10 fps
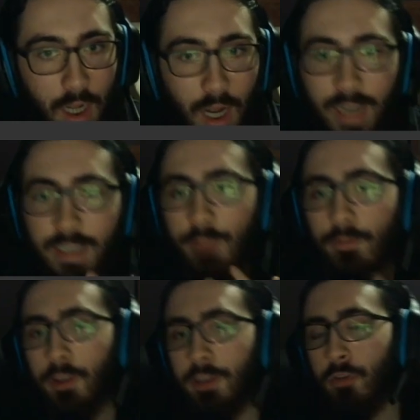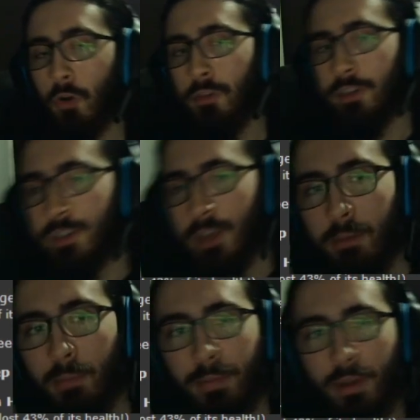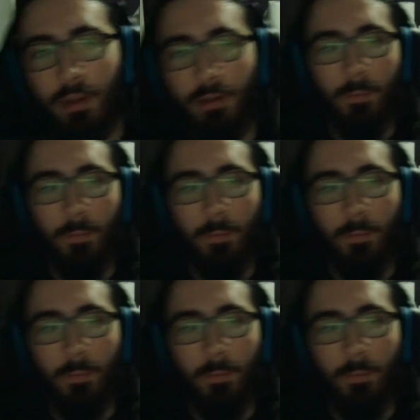I definitely threw this game a bit.